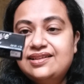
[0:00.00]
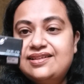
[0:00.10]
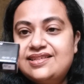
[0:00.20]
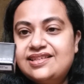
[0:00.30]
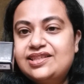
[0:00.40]

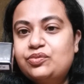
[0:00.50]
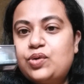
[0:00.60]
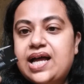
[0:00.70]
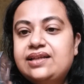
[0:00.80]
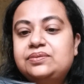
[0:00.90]
This is the
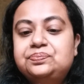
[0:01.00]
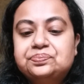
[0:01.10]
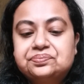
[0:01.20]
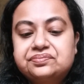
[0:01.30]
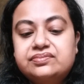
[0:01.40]
one.
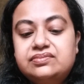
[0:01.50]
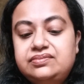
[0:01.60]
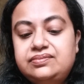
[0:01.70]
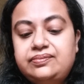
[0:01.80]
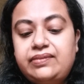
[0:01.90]

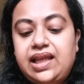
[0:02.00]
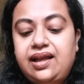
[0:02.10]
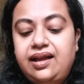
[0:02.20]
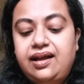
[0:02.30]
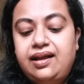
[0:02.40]

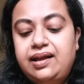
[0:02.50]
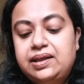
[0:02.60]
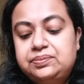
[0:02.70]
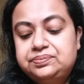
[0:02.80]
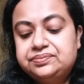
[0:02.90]
I'm